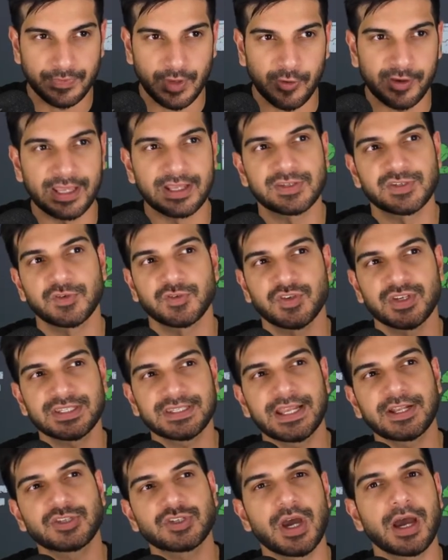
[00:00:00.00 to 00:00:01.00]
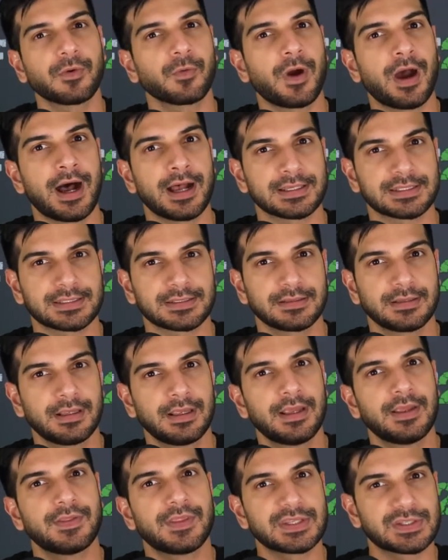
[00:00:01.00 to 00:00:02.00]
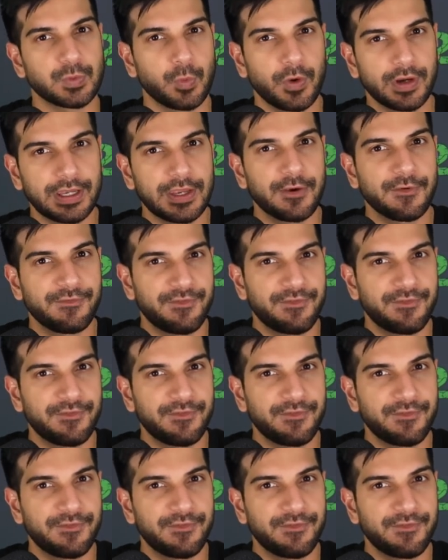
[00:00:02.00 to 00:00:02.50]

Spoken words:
Okay, so just like John Ross, this one-year,